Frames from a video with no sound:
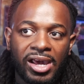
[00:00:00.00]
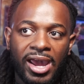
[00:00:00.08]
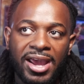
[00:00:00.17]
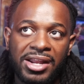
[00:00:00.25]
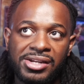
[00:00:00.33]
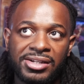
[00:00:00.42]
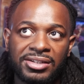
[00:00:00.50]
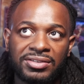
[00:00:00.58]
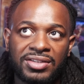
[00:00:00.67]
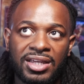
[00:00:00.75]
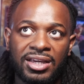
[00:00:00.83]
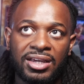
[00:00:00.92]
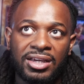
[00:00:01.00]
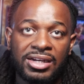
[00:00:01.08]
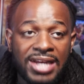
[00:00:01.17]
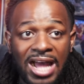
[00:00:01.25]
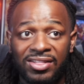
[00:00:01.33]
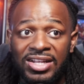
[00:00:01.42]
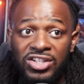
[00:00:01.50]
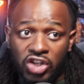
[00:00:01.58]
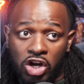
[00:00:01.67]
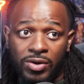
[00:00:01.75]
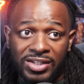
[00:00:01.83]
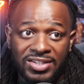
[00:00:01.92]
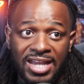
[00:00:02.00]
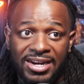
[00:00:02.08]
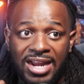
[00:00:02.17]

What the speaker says: in the, not this current set,